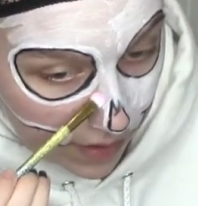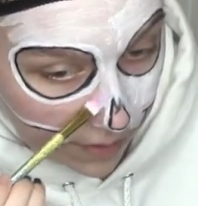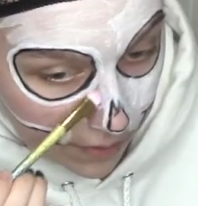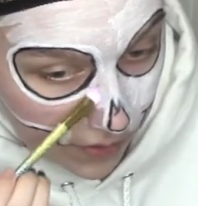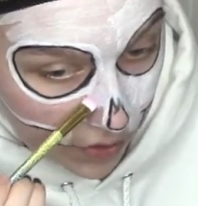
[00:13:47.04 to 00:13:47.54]

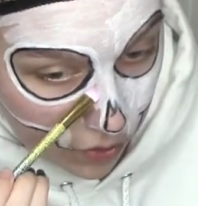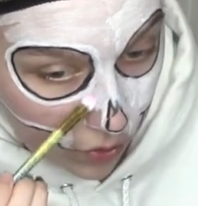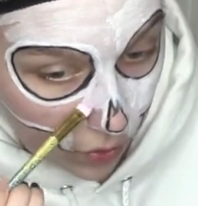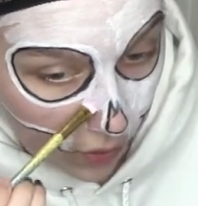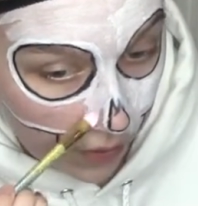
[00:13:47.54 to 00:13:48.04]
for the
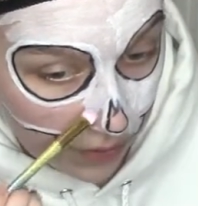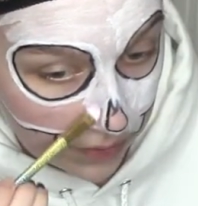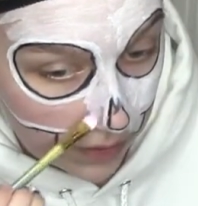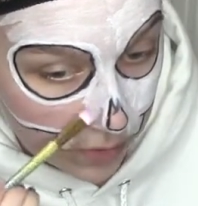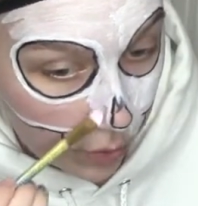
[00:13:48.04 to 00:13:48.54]
tutorial at
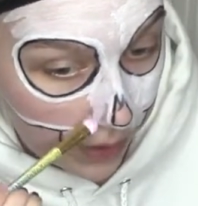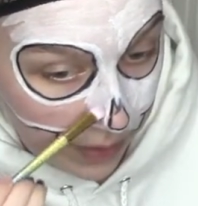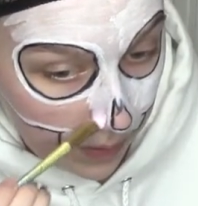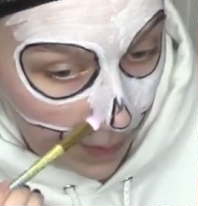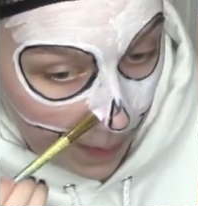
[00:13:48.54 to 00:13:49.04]
this
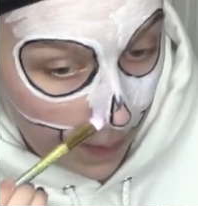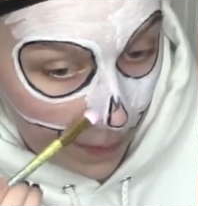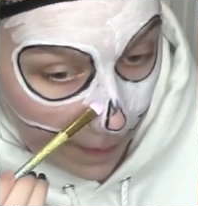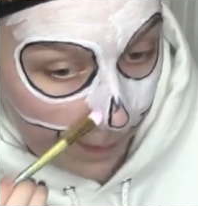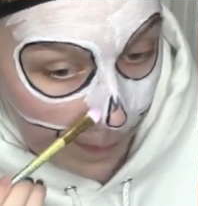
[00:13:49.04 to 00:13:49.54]
point,
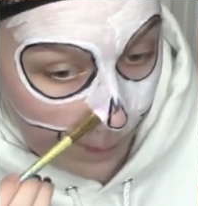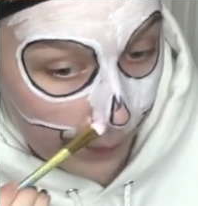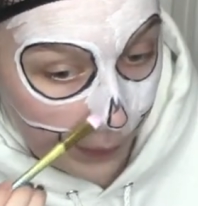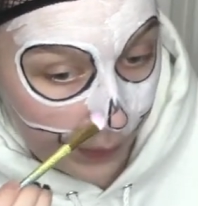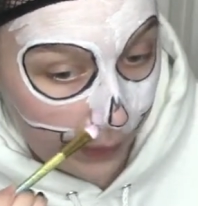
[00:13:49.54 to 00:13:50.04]

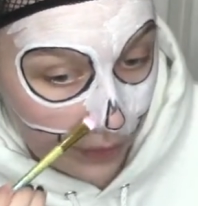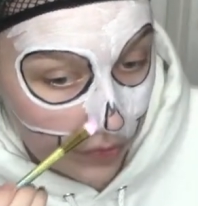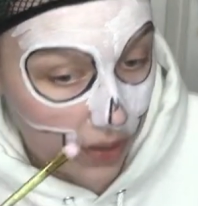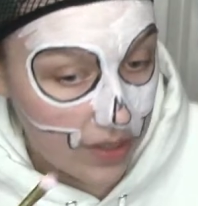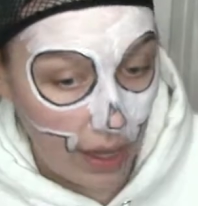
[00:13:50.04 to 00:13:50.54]
because
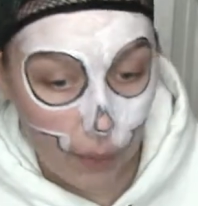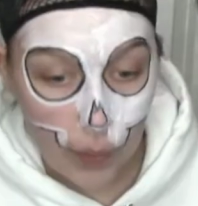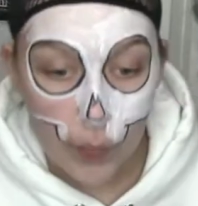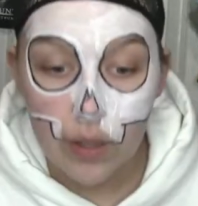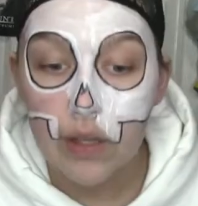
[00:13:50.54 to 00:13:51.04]
that's how it
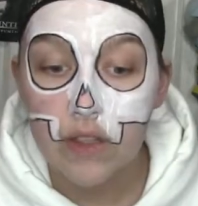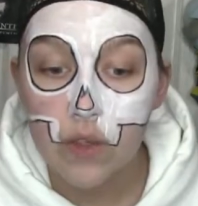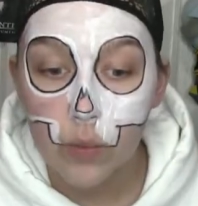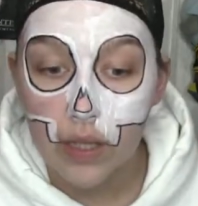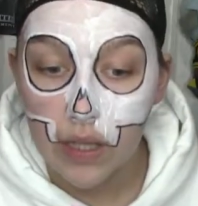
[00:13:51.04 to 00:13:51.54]
was
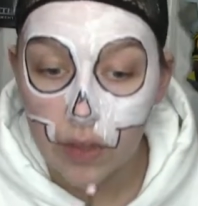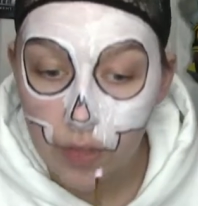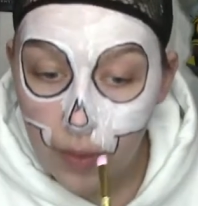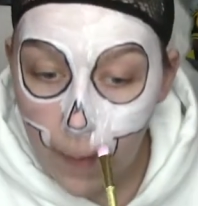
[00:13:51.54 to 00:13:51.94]
with